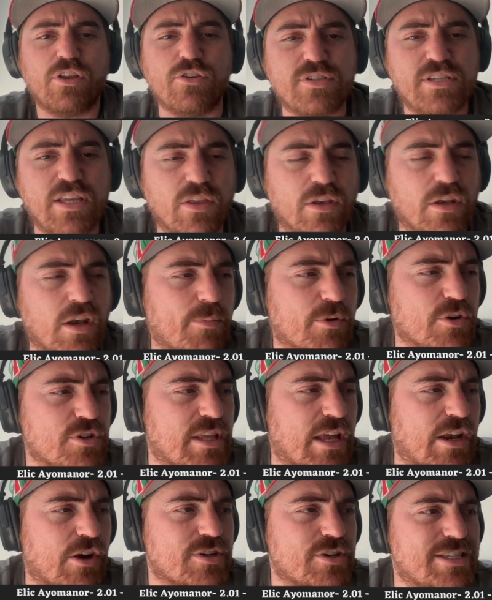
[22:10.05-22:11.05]
You see the numbers
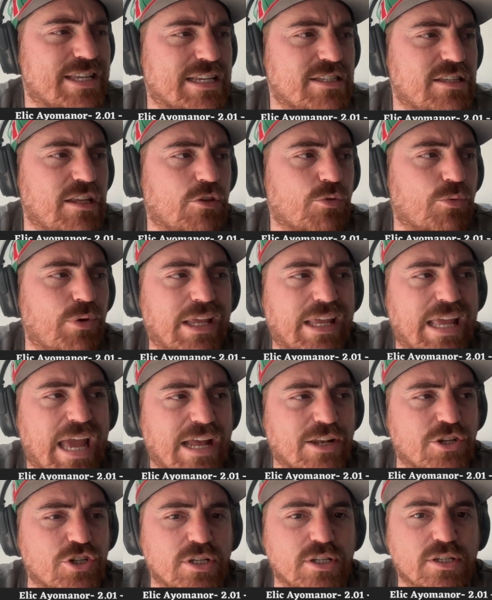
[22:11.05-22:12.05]
there: 63
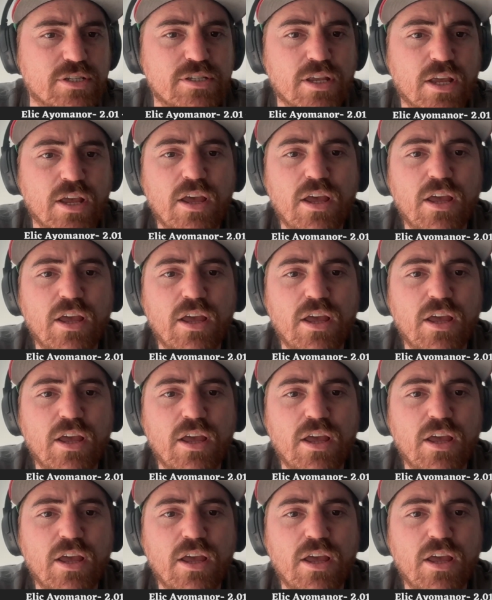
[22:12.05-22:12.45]
catches,